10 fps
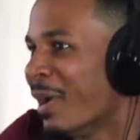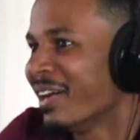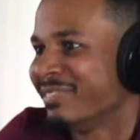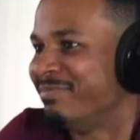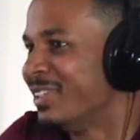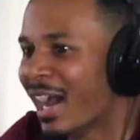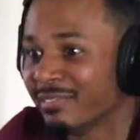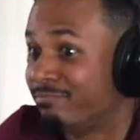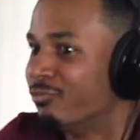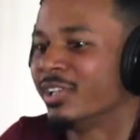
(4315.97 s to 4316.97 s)
I I
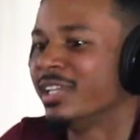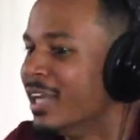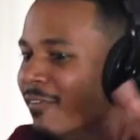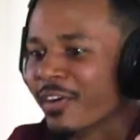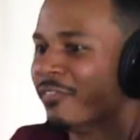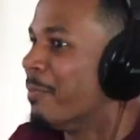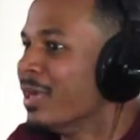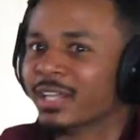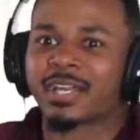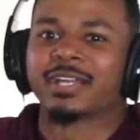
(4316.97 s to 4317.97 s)
really never ever
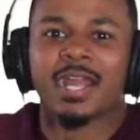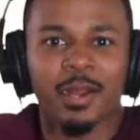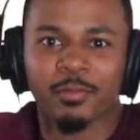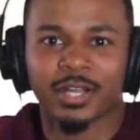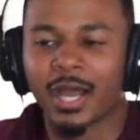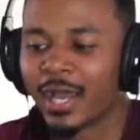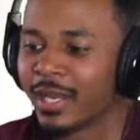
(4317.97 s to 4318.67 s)
been like a camera guy.